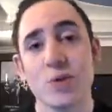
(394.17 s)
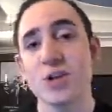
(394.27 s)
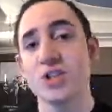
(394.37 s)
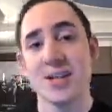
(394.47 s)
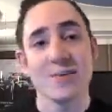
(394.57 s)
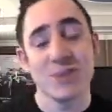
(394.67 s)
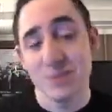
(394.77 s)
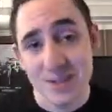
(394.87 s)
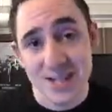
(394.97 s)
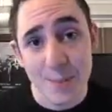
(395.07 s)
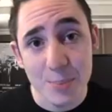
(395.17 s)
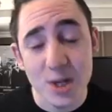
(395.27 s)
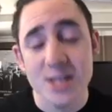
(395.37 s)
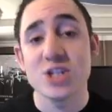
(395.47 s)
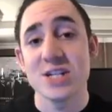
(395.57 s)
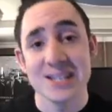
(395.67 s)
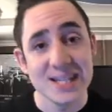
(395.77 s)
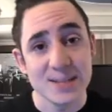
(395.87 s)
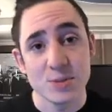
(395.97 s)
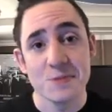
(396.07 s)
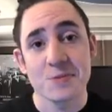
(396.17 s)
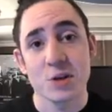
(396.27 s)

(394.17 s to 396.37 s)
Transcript: She never really runs out of bullets. She has an SMG for close